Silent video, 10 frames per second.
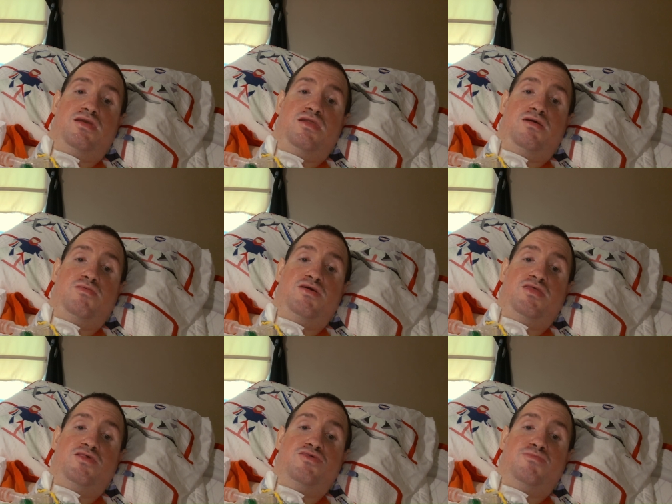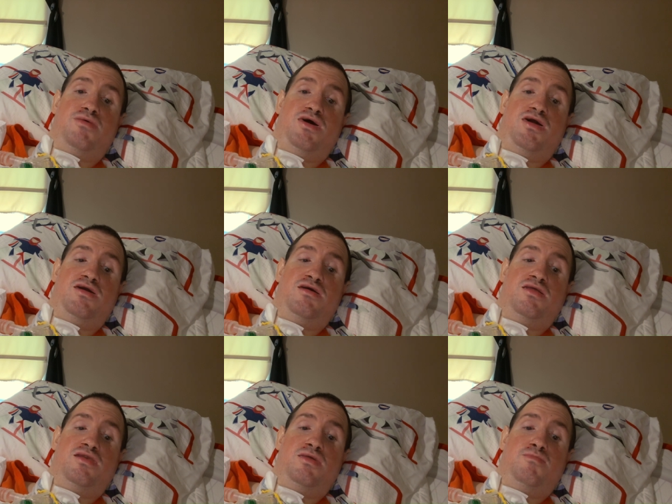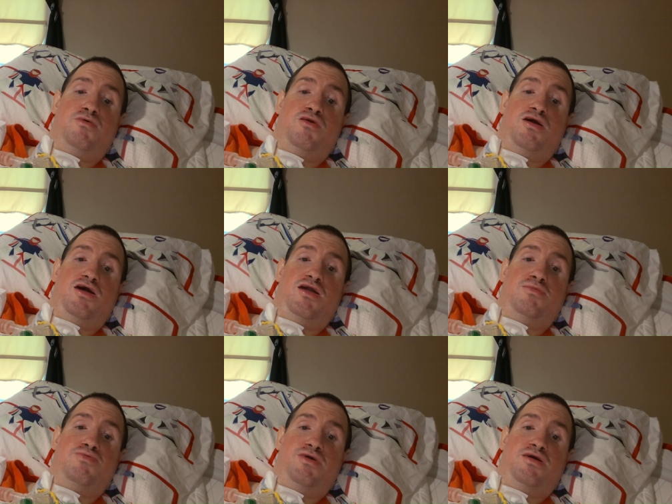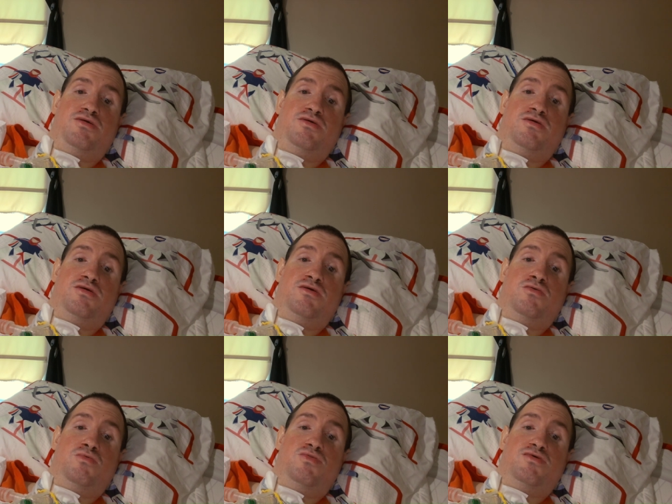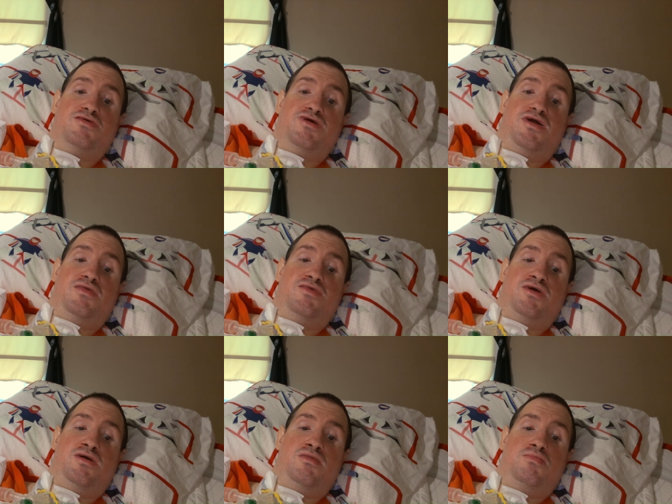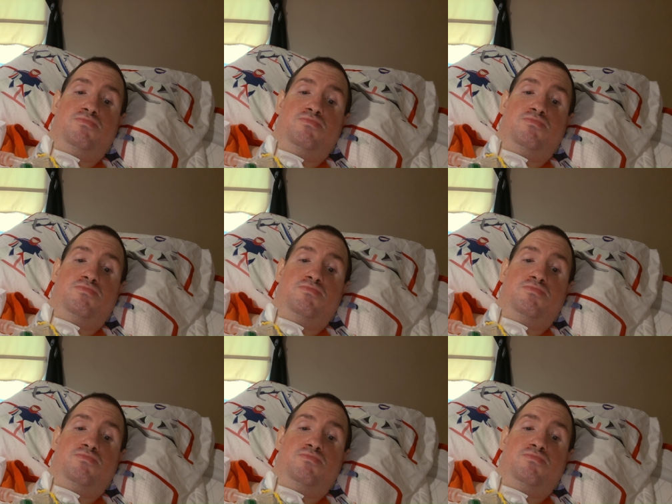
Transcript: Now we get into my number nine pick here on this countdown.